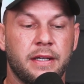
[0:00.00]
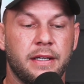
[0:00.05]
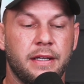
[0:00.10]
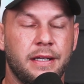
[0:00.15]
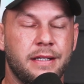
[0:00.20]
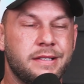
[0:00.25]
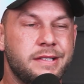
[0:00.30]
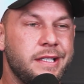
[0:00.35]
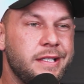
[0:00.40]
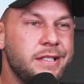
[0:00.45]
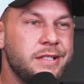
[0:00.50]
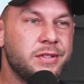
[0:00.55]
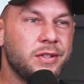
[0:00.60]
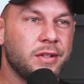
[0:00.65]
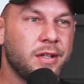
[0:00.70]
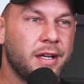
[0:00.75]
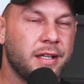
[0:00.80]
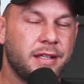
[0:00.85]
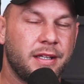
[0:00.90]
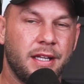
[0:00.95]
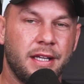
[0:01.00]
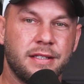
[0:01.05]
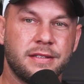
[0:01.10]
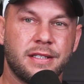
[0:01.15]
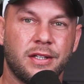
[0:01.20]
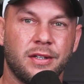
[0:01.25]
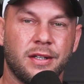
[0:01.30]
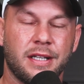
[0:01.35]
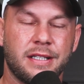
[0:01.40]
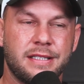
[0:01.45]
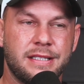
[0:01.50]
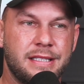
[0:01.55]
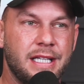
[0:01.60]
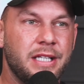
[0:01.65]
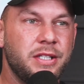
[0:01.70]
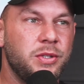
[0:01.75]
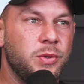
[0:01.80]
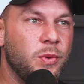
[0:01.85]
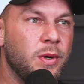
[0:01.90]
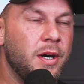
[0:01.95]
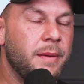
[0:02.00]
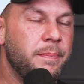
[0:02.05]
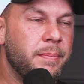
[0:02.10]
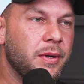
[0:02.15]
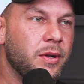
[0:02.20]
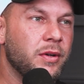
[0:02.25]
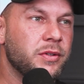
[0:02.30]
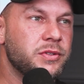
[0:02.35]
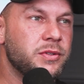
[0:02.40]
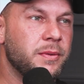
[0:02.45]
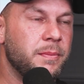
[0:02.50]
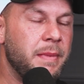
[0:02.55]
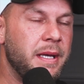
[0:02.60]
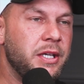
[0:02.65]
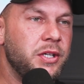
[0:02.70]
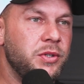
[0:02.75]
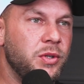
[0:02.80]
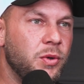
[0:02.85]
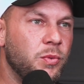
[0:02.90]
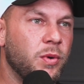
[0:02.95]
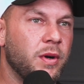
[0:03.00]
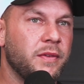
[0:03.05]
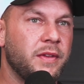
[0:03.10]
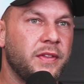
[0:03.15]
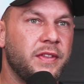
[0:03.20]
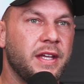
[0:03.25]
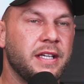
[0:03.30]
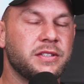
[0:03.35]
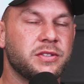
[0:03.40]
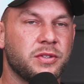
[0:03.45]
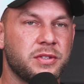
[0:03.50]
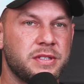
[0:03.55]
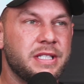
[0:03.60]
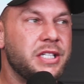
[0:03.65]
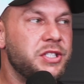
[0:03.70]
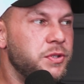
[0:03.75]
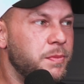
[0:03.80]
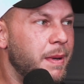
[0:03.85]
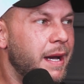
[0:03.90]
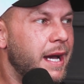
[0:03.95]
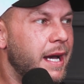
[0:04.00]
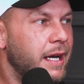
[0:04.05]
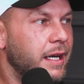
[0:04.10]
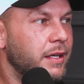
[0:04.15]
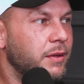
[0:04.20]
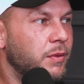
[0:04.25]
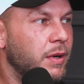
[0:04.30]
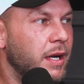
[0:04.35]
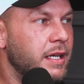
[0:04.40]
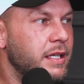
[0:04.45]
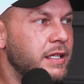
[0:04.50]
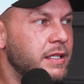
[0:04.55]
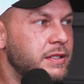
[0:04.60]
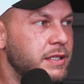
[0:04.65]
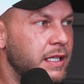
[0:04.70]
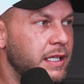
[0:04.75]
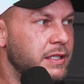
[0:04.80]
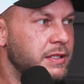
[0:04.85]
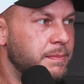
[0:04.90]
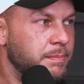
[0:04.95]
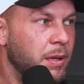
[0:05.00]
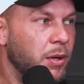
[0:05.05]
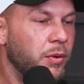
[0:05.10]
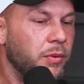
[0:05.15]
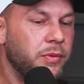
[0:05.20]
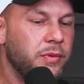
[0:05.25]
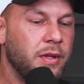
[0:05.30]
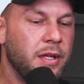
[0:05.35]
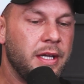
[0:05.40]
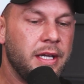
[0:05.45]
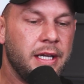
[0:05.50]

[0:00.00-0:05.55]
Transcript: And see, these are a lot of things that are like setting you up, but also making you aware of the things that'll set you back, right? It's it's both.